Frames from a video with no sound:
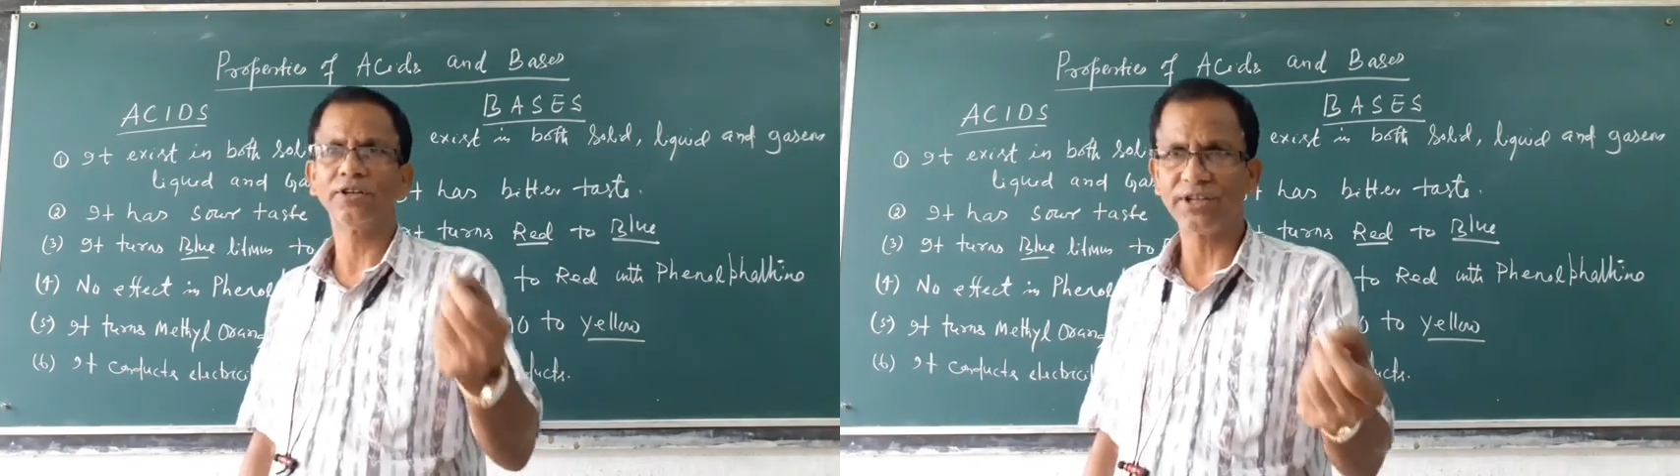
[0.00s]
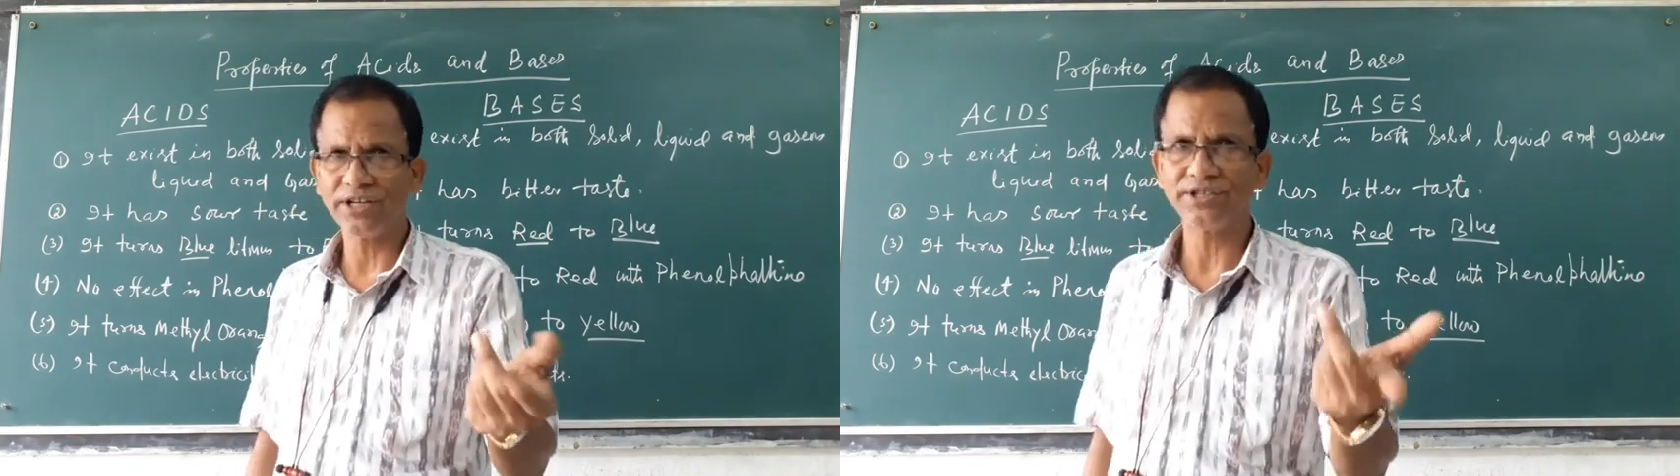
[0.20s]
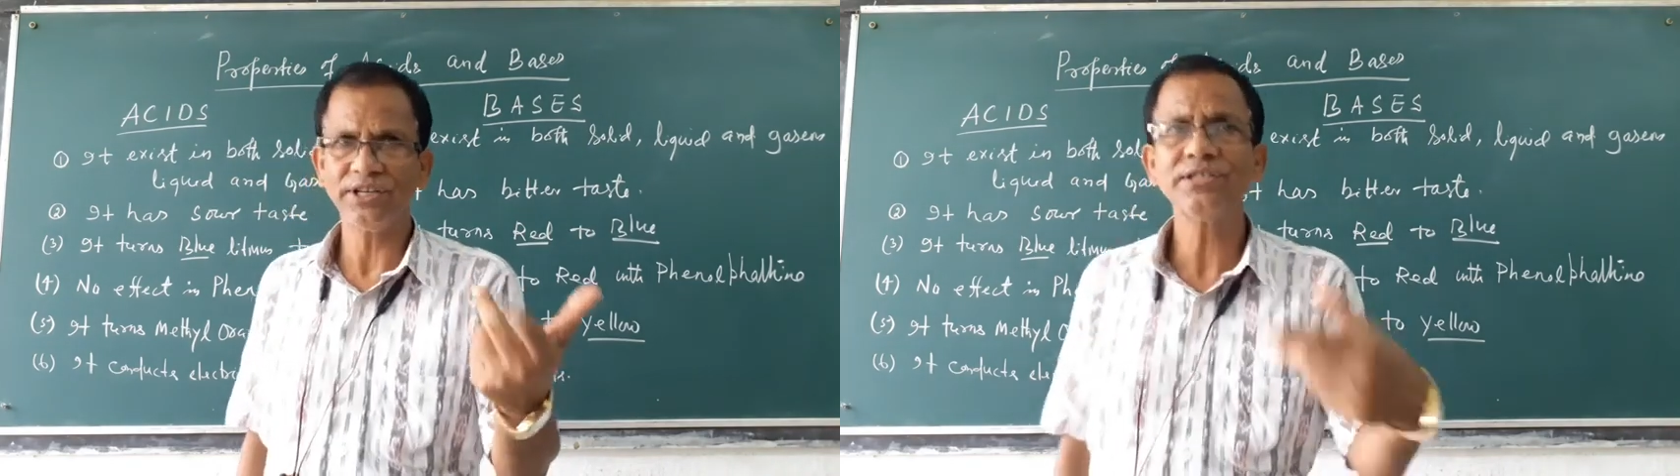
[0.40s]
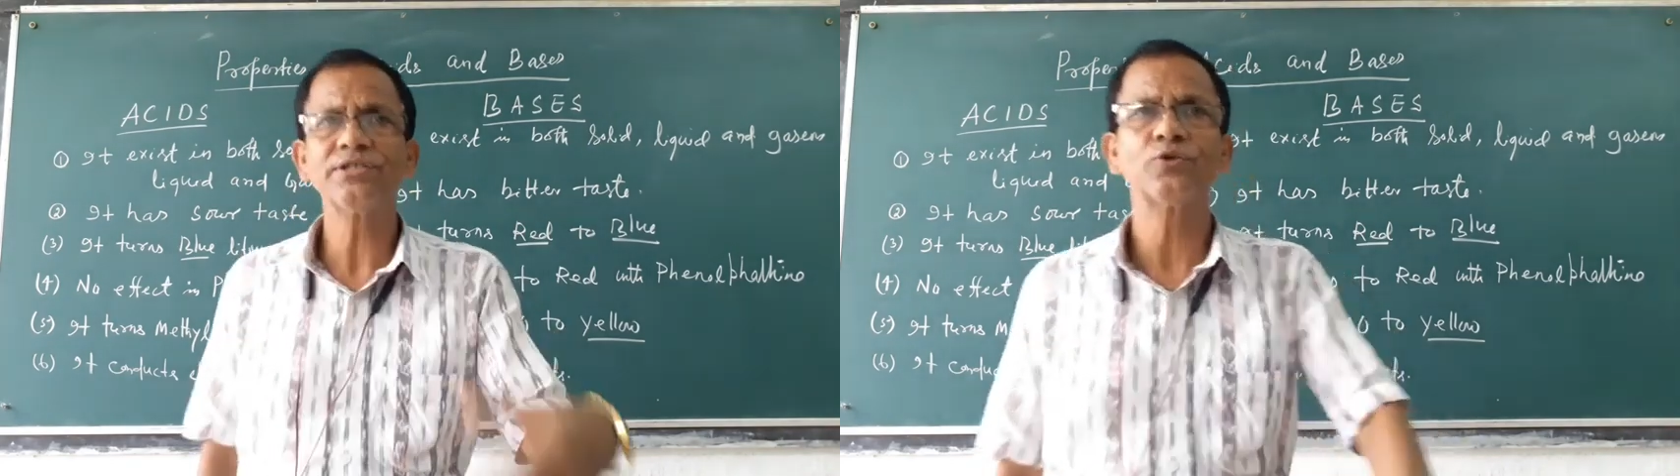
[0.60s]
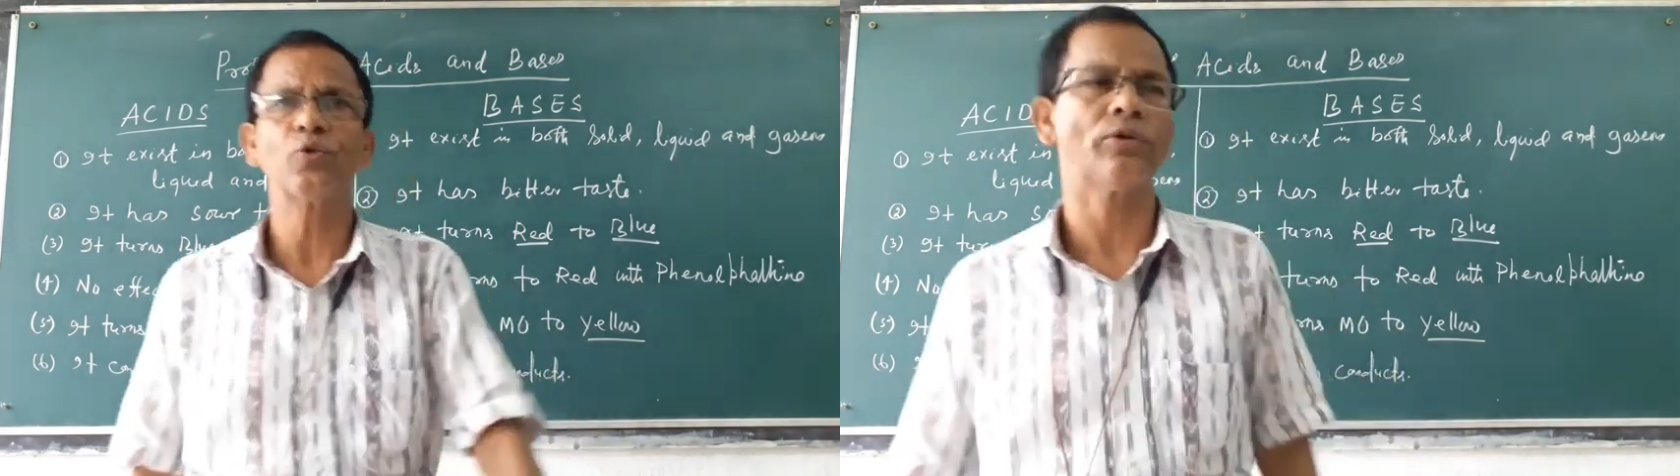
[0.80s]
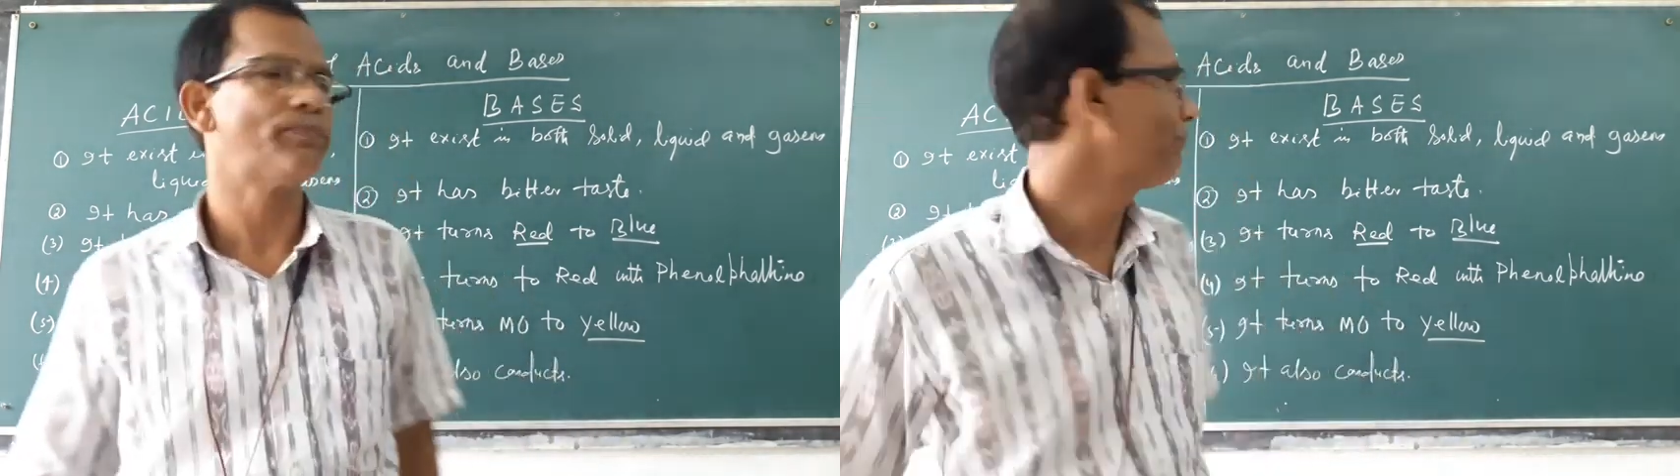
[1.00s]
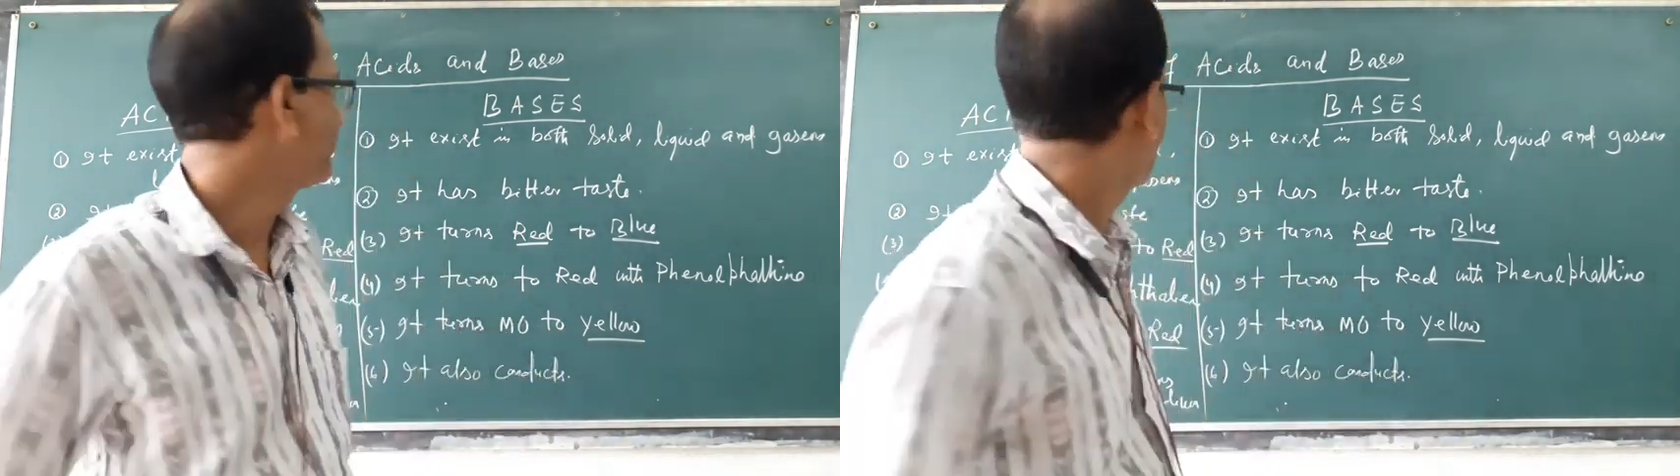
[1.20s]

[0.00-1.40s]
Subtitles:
the taste is sour.